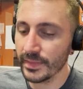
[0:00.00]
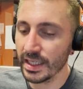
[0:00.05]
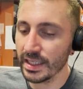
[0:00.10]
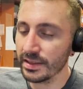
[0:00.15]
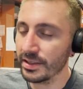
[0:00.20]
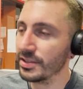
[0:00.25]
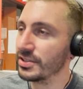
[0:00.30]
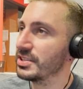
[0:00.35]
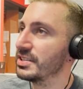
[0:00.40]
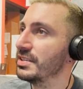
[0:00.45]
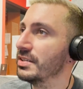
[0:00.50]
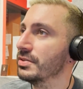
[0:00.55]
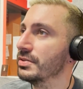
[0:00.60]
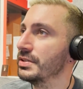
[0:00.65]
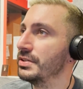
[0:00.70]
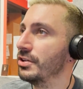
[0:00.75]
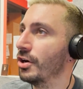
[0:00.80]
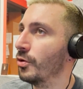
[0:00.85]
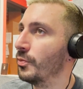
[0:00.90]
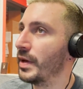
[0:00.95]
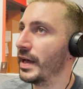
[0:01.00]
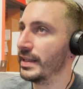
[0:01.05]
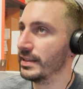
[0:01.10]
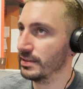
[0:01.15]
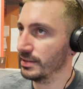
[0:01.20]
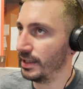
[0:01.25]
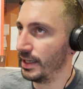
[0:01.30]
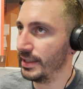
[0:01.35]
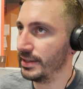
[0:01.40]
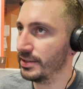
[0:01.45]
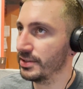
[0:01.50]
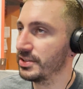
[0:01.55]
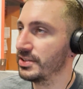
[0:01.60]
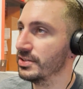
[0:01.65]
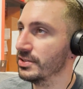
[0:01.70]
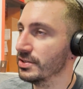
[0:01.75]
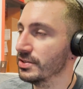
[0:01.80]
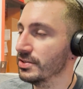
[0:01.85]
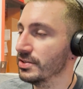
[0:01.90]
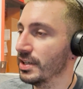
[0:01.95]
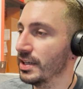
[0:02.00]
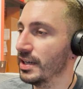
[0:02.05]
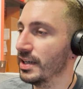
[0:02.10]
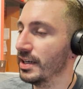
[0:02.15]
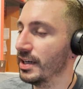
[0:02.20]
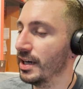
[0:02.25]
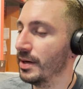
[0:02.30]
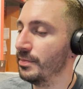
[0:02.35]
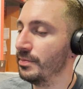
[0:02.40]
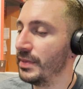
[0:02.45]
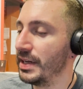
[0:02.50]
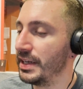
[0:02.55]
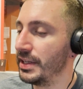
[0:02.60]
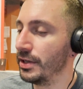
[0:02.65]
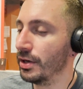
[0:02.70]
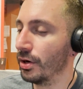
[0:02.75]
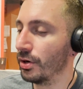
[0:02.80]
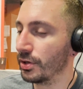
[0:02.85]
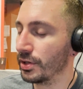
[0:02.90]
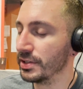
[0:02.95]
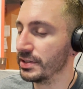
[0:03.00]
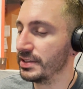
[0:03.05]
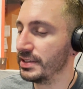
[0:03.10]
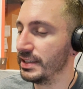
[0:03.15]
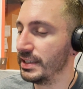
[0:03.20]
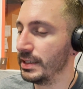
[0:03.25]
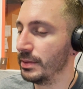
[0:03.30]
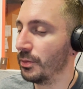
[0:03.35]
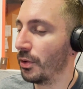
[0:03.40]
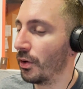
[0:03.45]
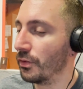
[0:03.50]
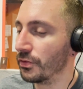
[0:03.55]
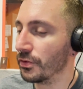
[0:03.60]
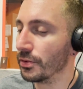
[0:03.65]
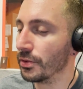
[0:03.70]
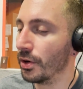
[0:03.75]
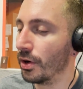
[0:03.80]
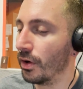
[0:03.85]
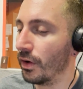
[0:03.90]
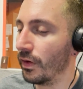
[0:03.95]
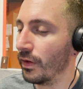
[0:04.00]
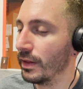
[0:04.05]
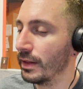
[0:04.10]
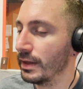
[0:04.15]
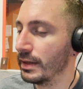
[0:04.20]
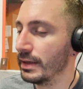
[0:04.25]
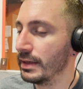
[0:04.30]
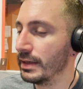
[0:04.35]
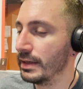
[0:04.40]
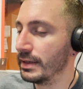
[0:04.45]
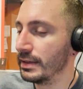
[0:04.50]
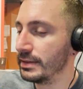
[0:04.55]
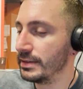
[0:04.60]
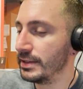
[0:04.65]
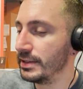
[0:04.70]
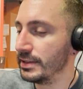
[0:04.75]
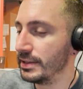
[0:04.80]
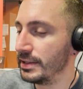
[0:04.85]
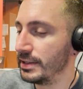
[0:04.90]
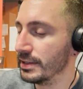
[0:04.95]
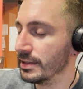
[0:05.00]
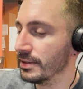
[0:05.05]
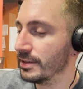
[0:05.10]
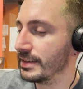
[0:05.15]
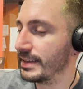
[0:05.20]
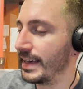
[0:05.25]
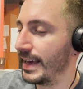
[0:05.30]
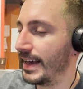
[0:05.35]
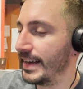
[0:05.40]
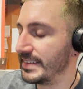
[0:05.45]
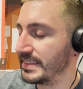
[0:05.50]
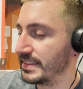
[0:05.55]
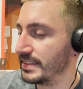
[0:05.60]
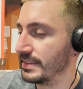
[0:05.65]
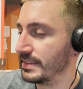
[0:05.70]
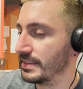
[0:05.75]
they're still in no man's land. They're still a mediocre team overall. You look at